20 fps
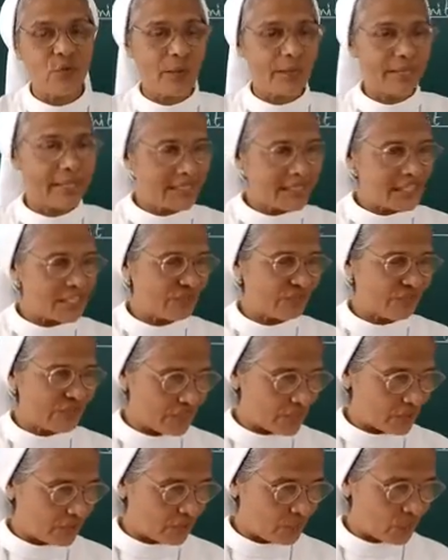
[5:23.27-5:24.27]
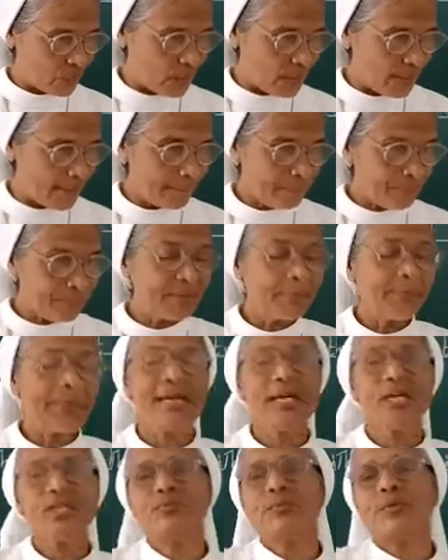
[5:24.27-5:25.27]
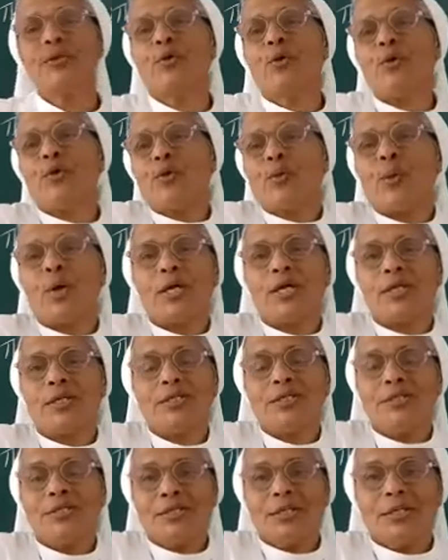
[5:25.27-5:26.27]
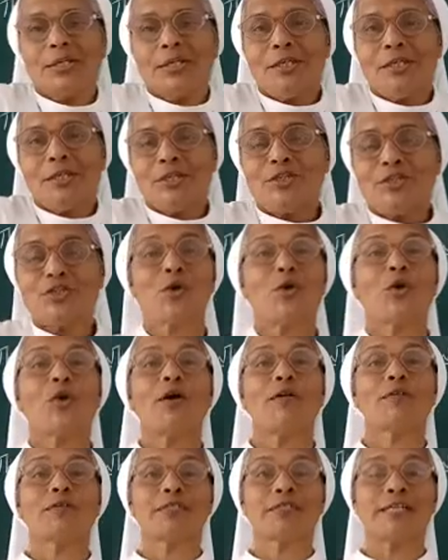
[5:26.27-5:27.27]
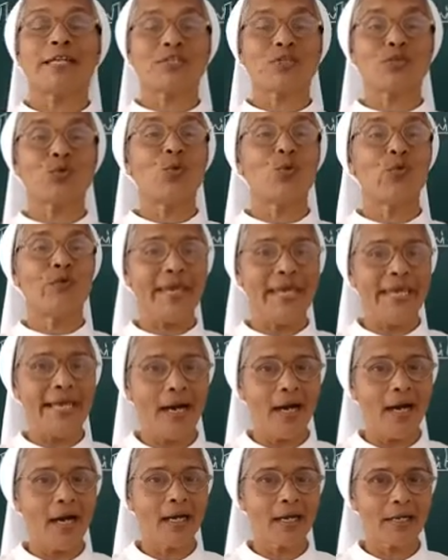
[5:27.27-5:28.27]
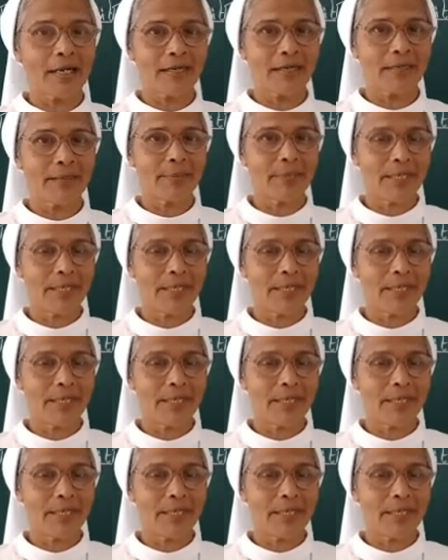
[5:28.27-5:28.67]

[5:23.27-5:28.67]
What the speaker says: Why it is fearful? Because we don't want to show ourselves who we are.